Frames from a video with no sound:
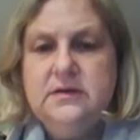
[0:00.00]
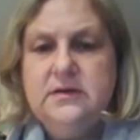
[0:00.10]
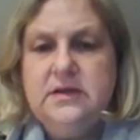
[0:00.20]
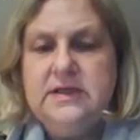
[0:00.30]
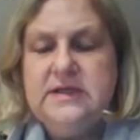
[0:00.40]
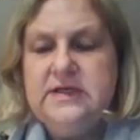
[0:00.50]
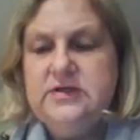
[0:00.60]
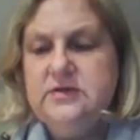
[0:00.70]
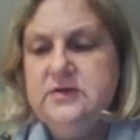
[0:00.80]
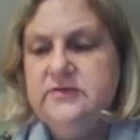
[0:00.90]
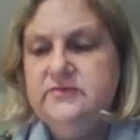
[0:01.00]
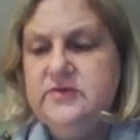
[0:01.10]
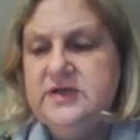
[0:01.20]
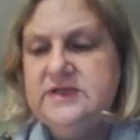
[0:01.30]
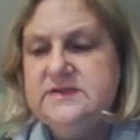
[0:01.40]
And then you can
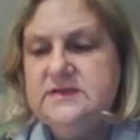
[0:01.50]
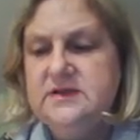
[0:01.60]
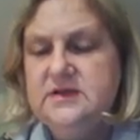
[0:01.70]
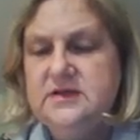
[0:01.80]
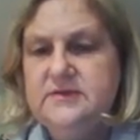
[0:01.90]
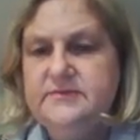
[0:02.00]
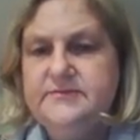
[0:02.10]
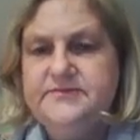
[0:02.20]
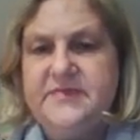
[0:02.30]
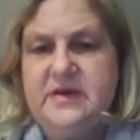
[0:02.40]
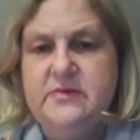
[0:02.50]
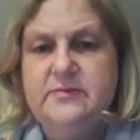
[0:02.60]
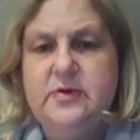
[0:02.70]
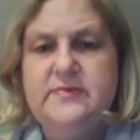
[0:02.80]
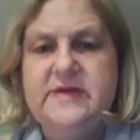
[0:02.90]
restart, and we'll
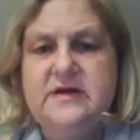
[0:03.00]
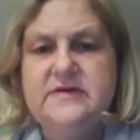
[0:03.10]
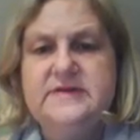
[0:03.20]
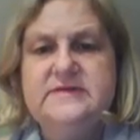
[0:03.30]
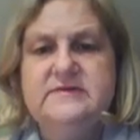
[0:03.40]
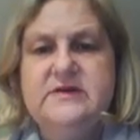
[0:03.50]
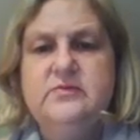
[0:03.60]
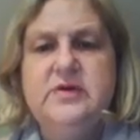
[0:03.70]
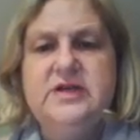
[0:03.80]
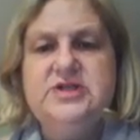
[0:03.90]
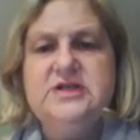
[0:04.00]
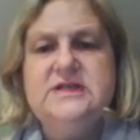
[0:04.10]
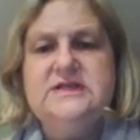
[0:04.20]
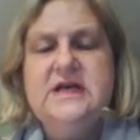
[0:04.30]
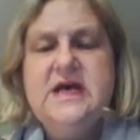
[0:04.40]
put the answer in, which
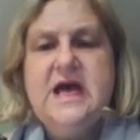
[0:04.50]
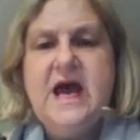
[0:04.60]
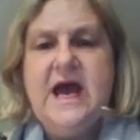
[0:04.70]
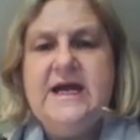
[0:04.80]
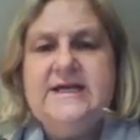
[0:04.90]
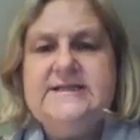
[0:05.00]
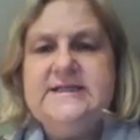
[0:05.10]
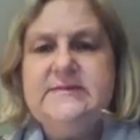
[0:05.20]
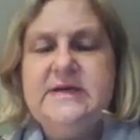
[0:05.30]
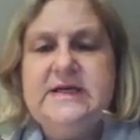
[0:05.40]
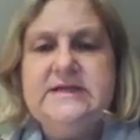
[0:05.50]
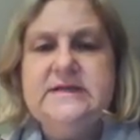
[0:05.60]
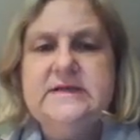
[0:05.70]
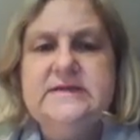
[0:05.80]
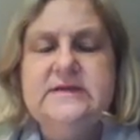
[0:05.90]
is 80
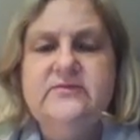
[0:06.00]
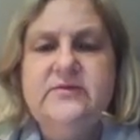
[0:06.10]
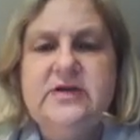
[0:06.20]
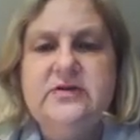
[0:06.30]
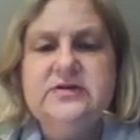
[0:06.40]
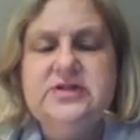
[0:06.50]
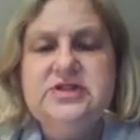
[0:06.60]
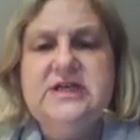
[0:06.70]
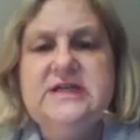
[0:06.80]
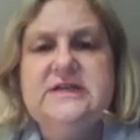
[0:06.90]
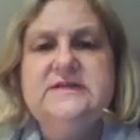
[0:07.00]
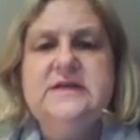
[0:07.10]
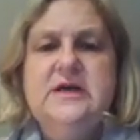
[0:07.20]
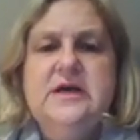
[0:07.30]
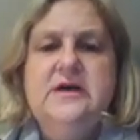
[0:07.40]
metres. So if we look at the sheets,
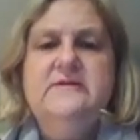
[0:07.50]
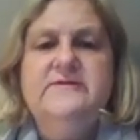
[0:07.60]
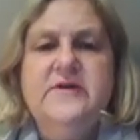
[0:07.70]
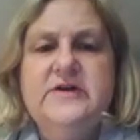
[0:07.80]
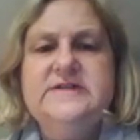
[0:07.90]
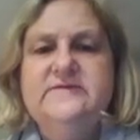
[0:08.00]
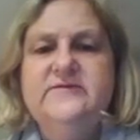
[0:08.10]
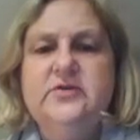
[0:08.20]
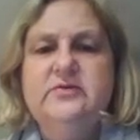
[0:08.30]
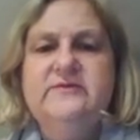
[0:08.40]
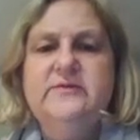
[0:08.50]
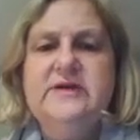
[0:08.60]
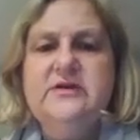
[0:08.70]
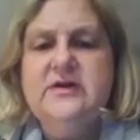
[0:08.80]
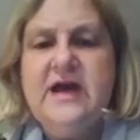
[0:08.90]
first of all, if we
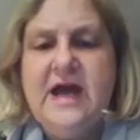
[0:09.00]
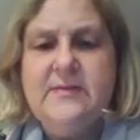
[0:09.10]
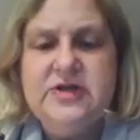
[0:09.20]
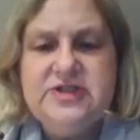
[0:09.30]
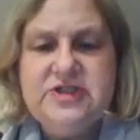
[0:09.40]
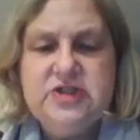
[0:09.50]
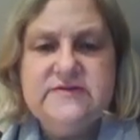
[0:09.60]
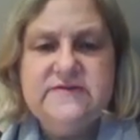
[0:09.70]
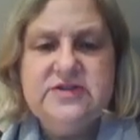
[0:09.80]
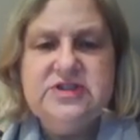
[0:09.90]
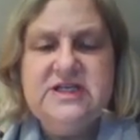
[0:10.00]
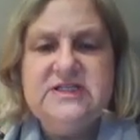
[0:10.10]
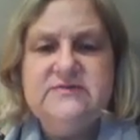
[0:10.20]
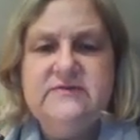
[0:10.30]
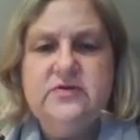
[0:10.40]
look at how much you use for the
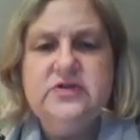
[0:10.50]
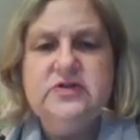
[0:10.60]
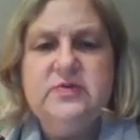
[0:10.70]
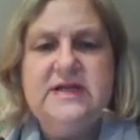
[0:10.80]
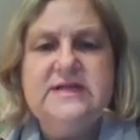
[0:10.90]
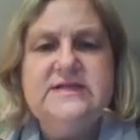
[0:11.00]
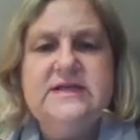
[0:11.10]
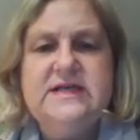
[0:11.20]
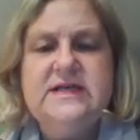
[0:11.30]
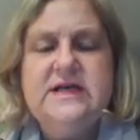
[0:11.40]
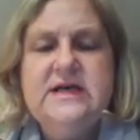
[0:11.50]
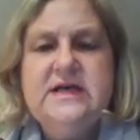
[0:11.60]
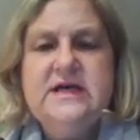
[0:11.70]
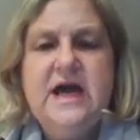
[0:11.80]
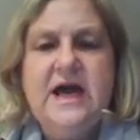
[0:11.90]
sheets, we've got 20,
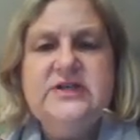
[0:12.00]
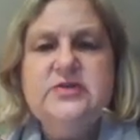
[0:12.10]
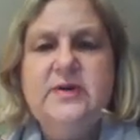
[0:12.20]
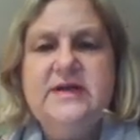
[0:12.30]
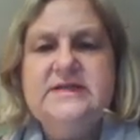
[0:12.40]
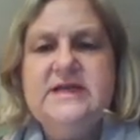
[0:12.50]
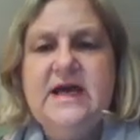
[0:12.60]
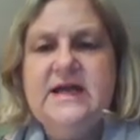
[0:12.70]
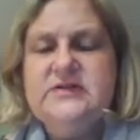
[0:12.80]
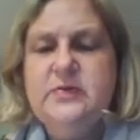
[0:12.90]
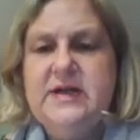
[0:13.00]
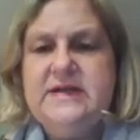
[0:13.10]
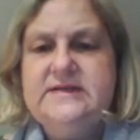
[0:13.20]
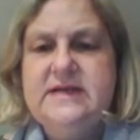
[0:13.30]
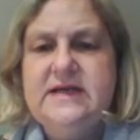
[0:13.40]
add 20, add
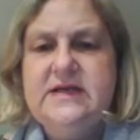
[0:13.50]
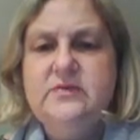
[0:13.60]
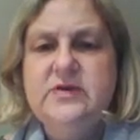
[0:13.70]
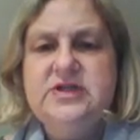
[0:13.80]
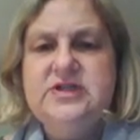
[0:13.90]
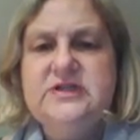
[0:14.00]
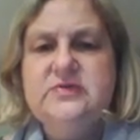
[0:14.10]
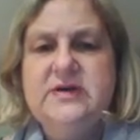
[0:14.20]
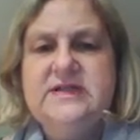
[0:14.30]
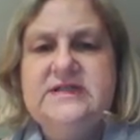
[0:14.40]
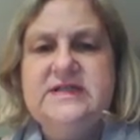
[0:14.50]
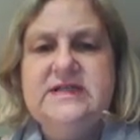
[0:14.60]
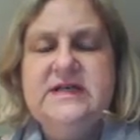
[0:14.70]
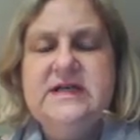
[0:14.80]
20, which is 20,